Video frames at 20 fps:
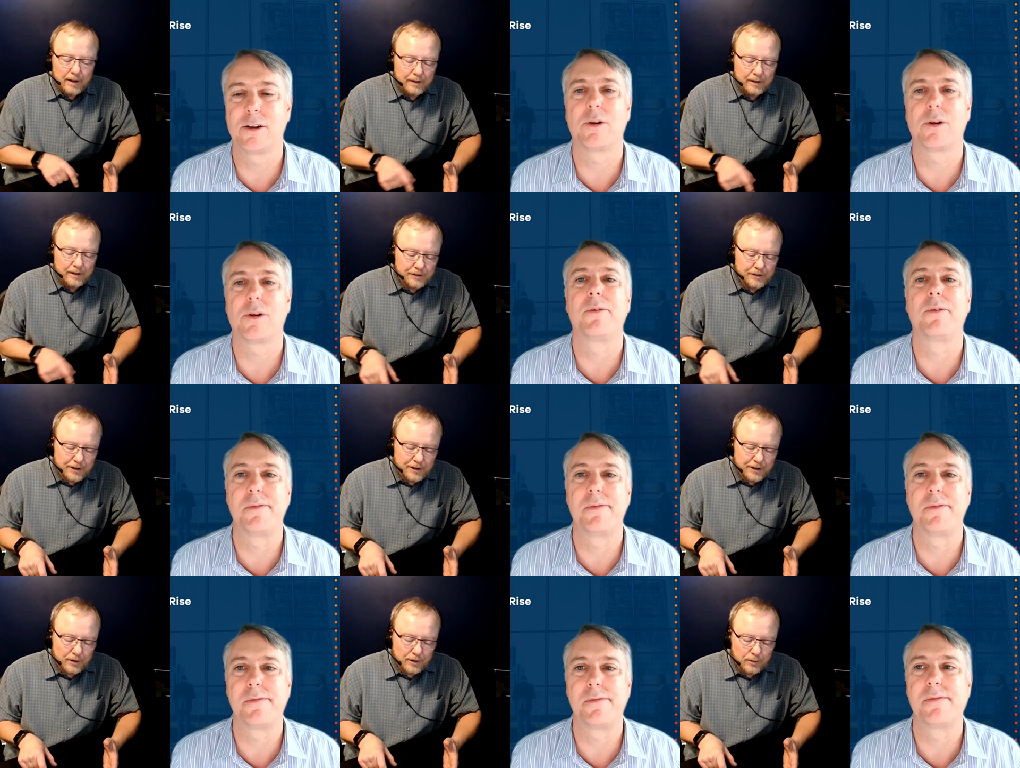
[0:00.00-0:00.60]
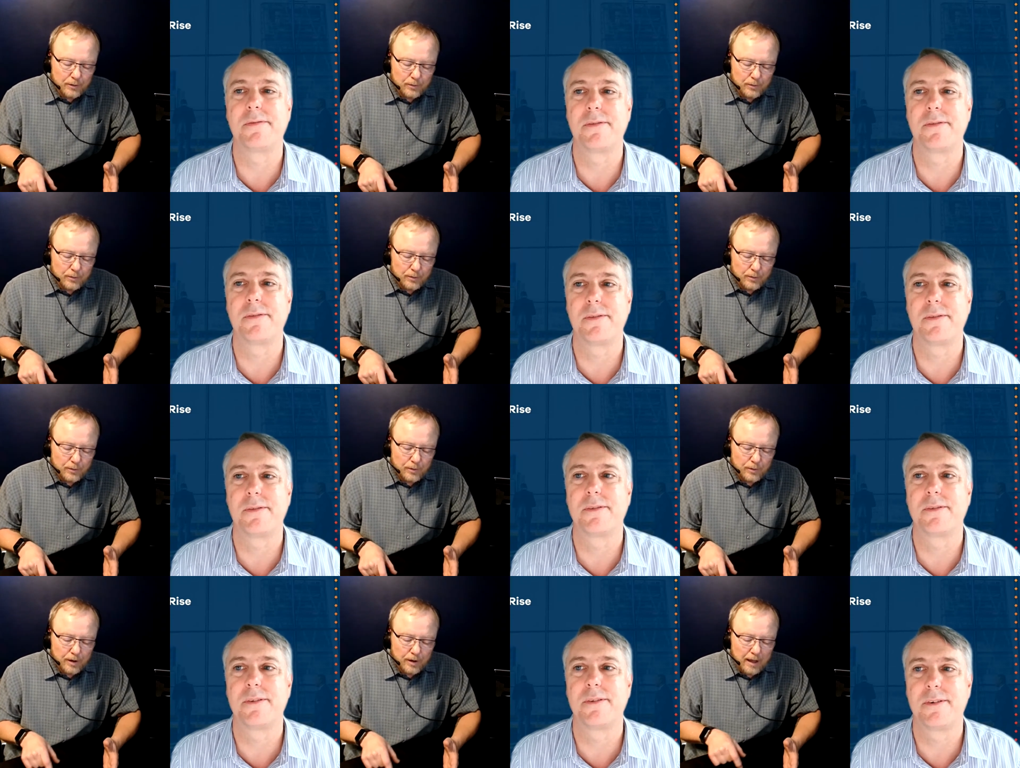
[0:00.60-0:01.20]
Speaker 1: And so
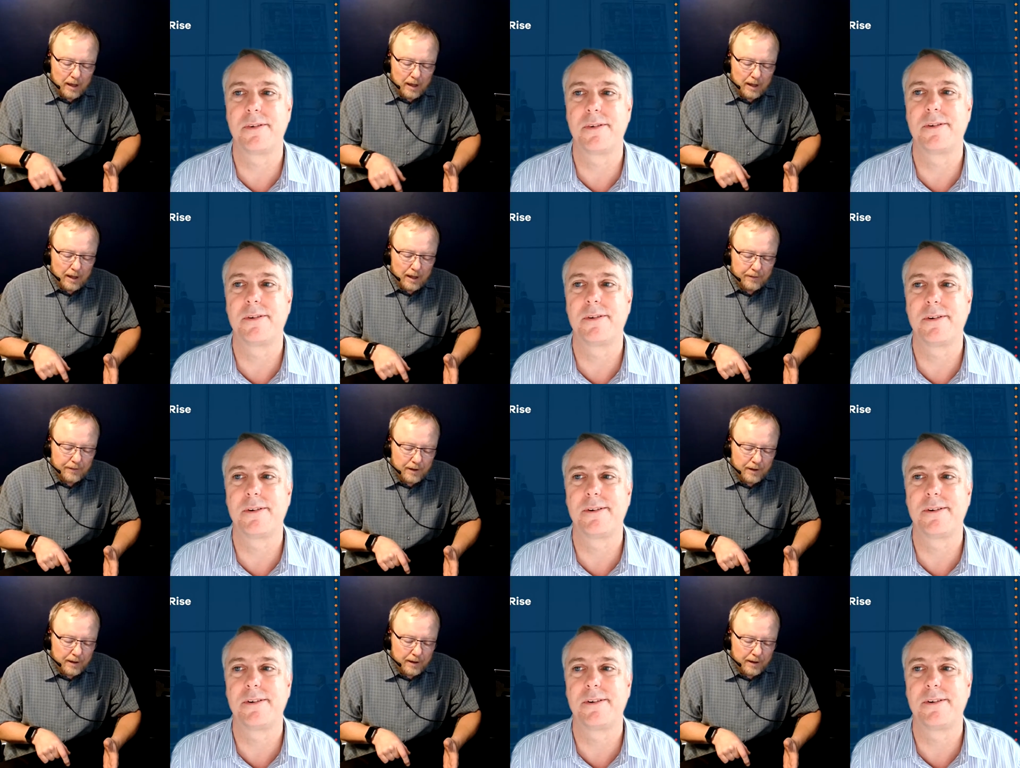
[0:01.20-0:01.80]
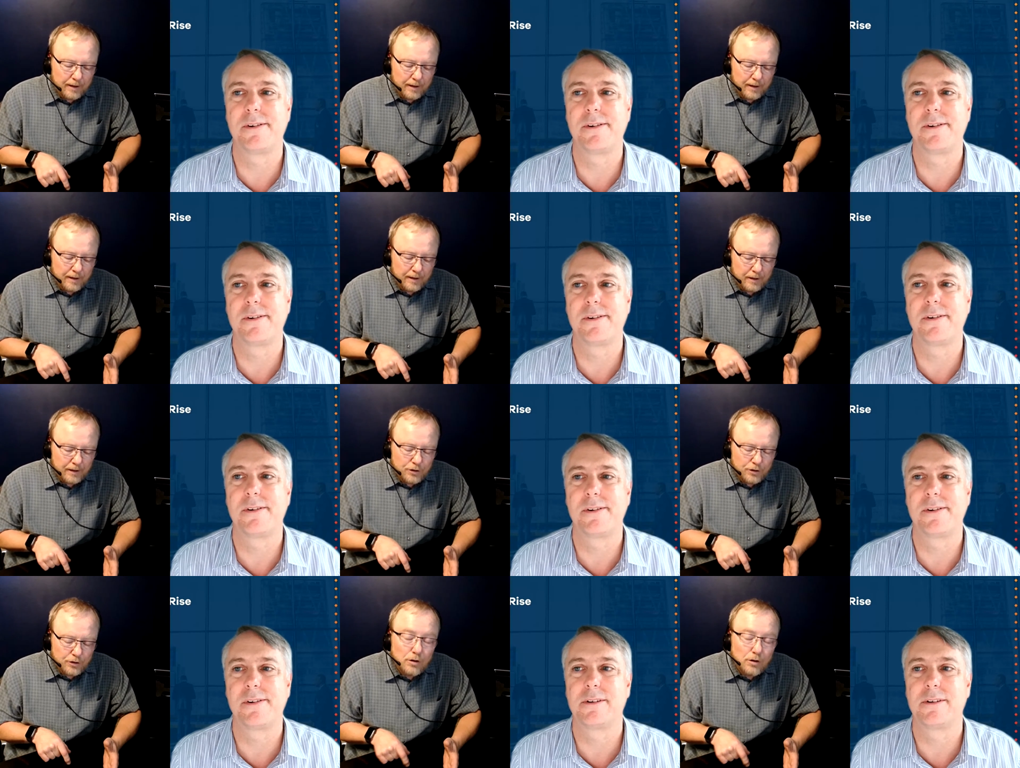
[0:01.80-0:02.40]
the
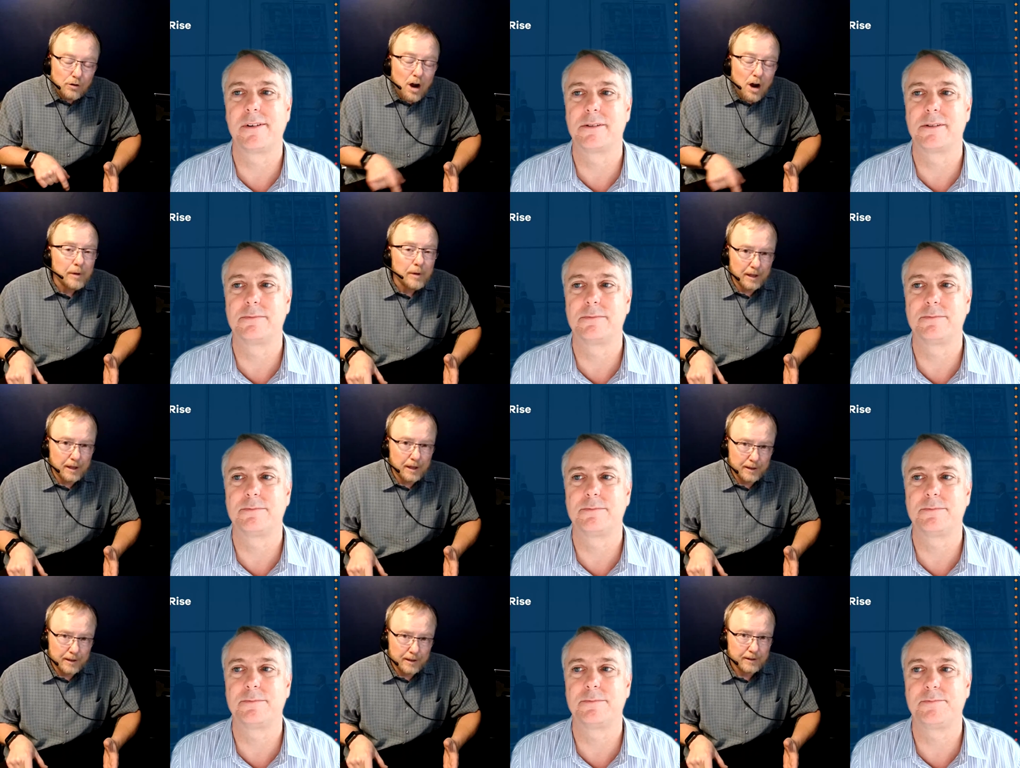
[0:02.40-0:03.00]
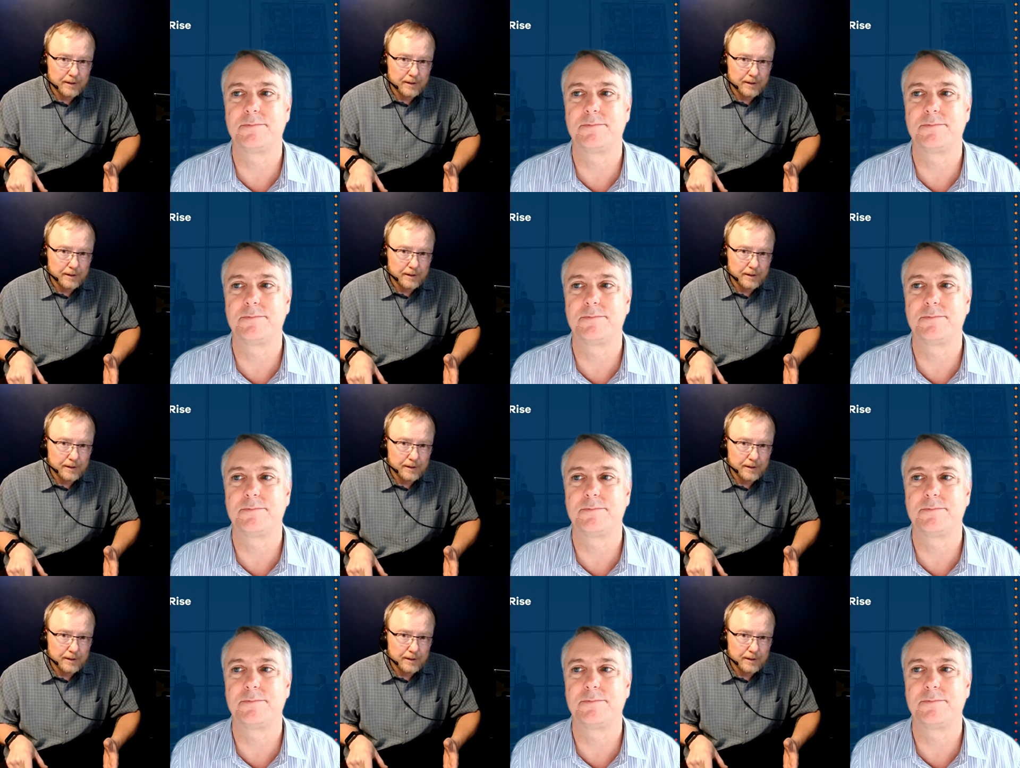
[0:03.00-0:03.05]
trauma